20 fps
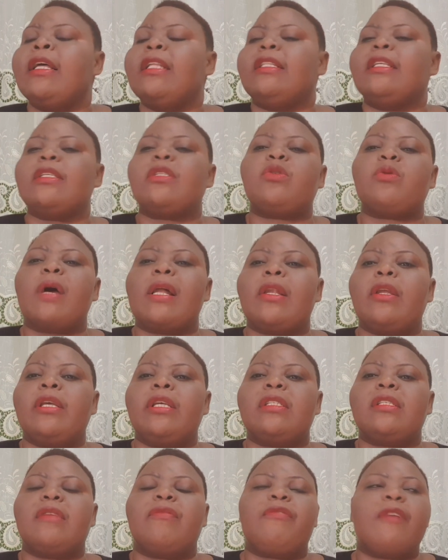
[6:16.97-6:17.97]
this one
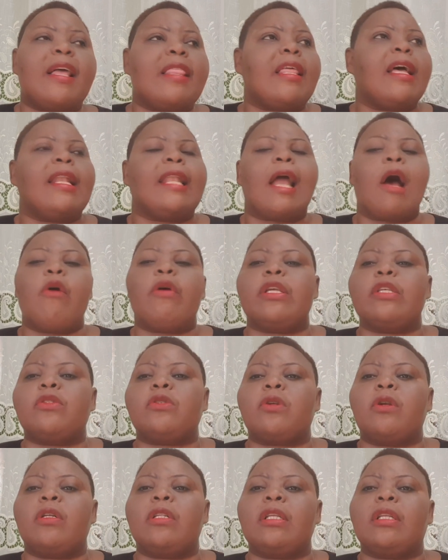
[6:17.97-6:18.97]
is the father, now
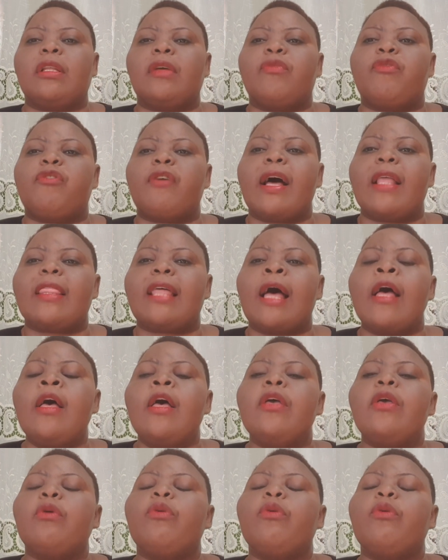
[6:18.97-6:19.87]
he's not the father.